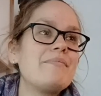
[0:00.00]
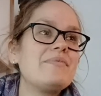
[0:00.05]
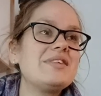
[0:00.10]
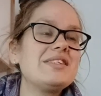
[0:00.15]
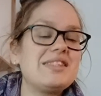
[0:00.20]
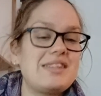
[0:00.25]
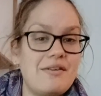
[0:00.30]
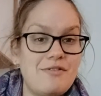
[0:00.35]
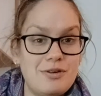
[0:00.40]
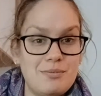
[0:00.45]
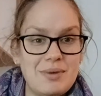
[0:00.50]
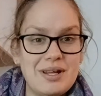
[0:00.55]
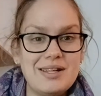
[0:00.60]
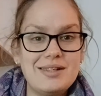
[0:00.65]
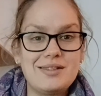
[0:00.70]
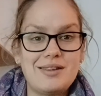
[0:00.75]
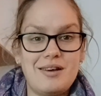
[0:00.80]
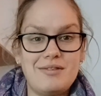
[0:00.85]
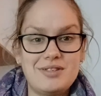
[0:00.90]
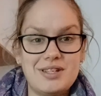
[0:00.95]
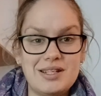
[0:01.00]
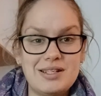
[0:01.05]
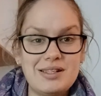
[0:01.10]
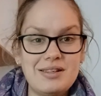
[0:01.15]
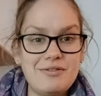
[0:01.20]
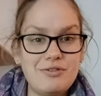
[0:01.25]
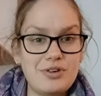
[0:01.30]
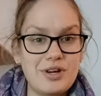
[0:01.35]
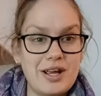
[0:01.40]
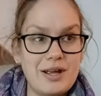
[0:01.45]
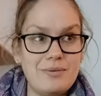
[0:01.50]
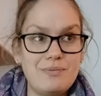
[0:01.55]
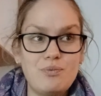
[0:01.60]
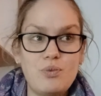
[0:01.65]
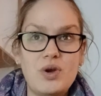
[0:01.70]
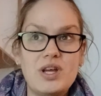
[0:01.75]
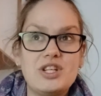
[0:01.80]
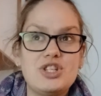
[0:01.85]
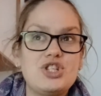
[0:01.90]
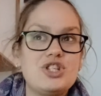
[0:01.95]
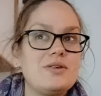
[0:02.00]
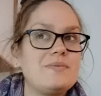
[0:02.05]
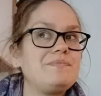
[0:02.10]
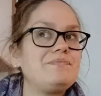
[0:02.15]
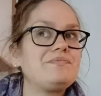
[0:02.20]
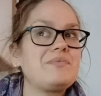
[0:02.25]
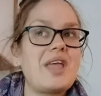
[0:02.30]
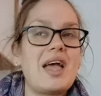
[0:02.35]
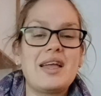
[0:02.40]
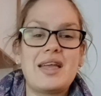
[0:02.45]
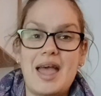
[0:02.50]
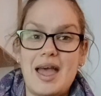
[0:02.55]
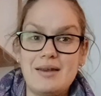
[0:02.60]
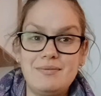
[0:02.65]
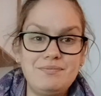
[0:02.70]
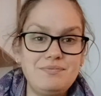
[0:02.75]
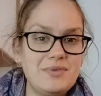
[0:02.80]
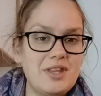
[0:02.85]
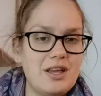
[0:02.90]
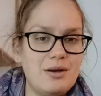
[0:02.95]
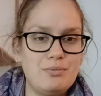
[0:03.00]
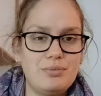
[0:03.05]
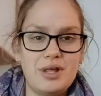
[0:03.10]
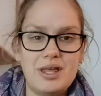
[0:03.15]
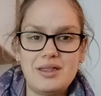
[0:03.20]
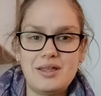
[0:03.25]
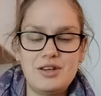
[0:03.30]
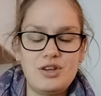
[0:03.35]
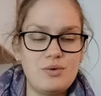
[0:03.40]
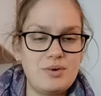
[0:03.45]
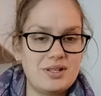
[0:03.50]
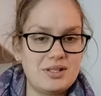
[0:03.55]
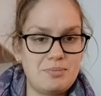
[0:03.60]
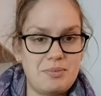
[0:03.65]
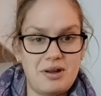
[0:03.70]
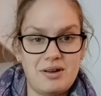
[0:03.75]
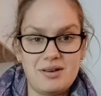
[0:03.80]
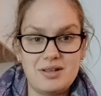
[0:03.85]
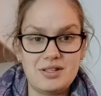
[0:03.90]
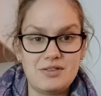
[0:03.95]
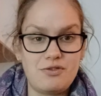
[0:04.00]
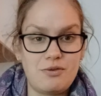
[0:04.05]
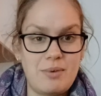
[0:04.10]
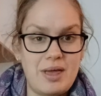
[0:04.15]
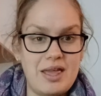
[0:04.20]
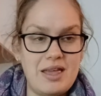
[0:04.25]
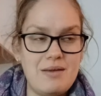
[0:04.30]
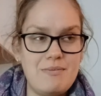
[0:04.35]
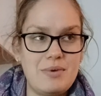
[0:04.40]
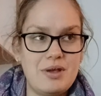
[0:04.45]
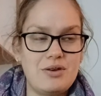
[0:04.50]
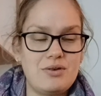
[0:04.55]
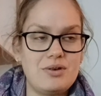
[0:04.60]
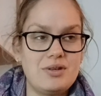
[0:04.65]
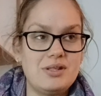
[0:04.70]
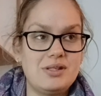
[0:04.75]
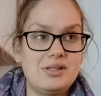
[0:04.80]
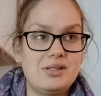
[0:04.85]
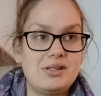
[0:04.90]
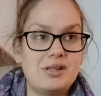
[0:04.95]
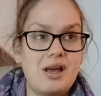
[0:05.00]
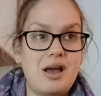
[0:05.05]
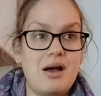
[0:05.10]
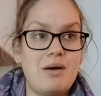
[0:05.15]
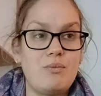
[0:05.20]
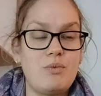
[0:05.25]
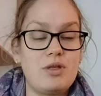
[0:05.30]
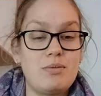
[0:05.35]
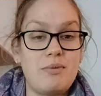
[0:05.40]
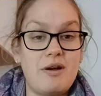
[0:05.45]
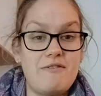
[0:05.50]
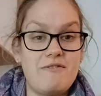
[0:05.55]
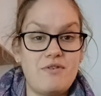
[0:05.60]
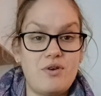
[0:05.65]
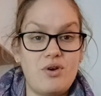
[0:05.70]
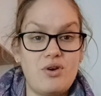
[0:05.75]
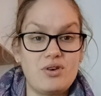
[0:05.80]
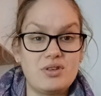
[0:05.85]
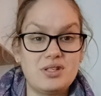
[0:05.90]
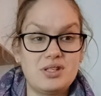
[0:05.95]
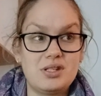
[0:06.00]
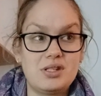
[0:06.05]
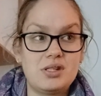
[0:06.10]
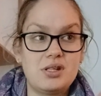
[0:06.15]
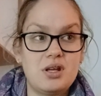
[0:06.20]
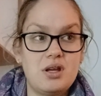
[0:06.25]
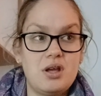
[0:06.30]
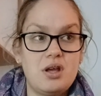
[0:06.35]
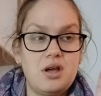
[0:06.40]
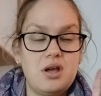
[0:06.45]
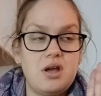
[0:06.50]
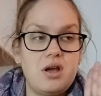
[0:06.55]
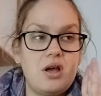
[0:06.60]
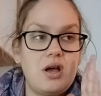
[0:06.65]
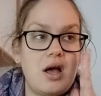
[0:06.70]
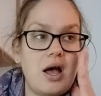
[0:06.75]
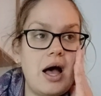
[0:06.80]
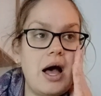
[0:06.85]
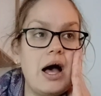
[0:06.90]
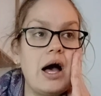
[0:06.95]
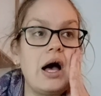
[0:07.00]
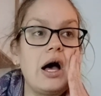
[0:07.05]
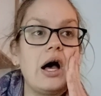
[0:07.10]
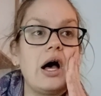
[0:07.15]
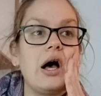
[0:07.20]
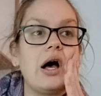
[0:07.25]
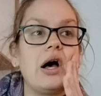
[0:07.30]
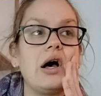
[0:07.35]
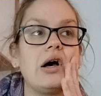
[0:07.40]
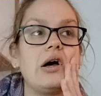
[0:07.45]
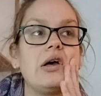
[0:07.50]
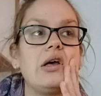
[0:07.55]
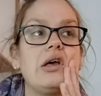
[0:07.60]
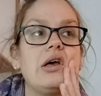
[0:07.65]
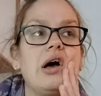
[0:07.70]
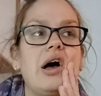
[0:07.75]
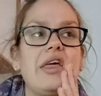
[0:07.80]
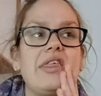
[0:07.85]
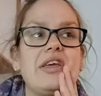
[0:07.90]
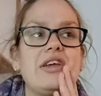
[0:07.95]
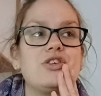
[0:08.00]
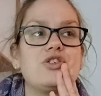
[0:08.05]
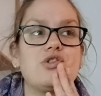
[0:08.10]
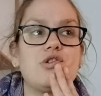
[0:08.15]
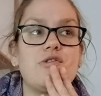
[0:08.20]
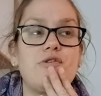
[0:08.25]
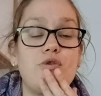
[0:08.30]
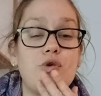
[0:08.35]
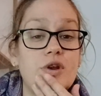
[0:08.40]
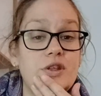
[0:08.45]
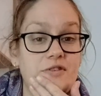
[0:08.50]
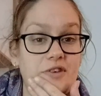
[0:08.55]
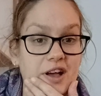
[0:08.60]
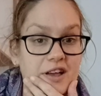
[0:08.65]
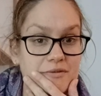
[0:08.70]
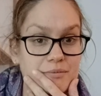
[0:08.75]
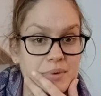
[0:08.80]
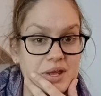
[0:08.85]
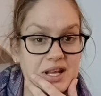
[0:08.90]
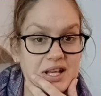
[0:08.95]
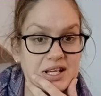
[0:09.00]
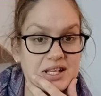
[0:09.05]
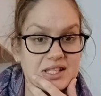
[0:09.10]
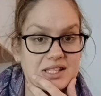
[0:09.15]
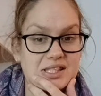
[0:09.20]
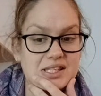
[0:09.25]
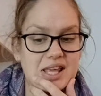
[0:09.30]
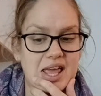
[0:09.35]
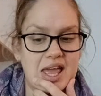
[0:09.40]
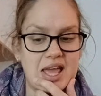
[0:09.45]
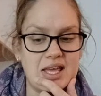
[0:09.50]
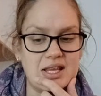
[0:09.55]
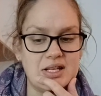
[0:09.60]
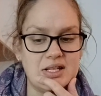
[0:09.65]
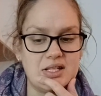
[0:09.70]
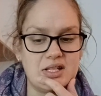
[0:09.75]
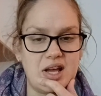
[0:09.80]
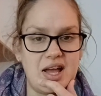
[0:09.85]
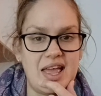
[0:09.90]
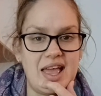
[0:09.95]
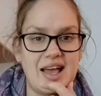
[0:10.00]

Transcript: 7 minutes after delivery, which, again, completely new experience for me, because with my first, I think it took 45 minutes, and